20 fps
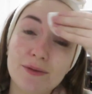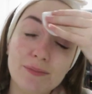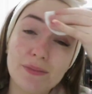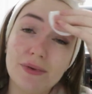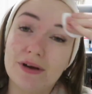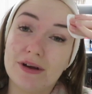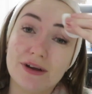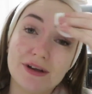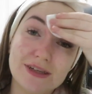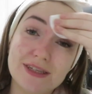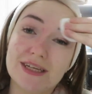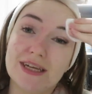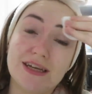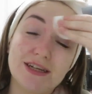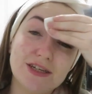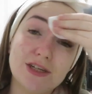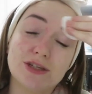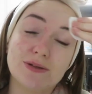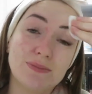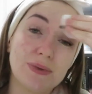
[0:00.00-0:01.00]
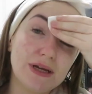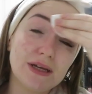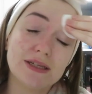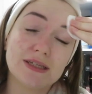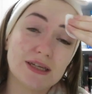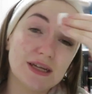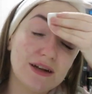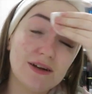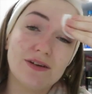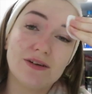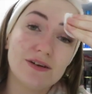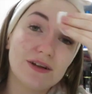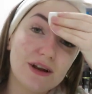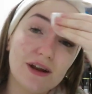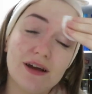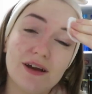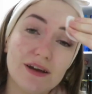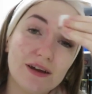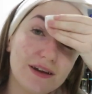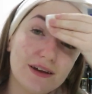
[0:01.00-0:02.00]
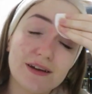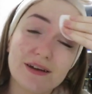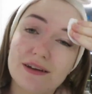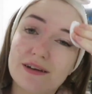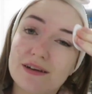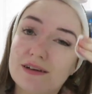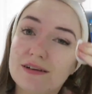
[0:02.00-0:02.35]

because it just makes it look like,